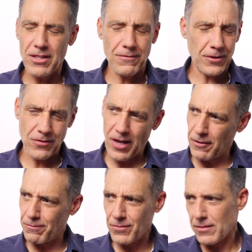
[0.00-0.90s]
first of
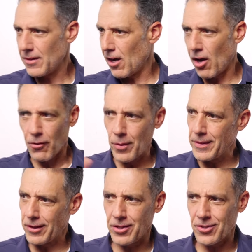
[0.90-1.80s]
all, all the
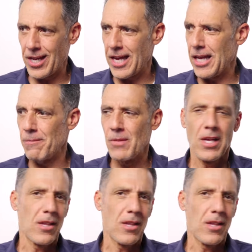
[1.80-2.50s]
women look the same